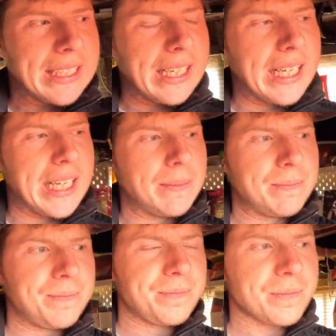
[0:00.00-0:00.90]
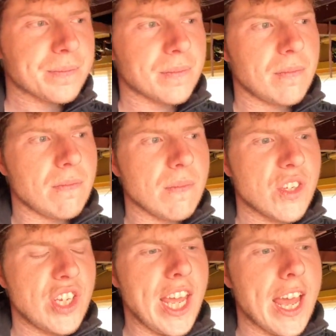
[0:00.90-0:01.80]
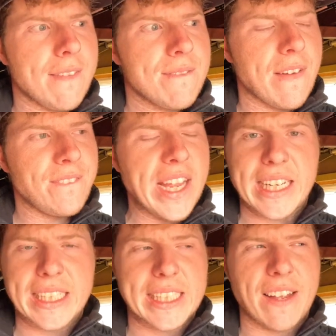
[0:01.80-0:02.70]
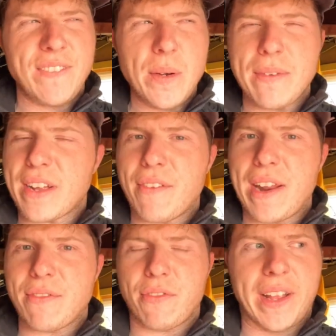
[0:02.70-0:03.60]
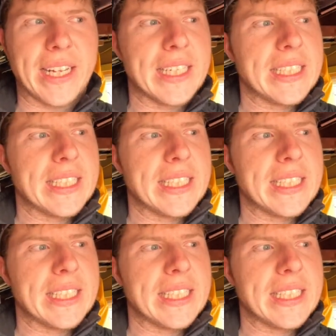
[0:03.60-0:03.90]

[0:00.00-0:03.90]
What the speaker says: So yeah, I think we've covered everything.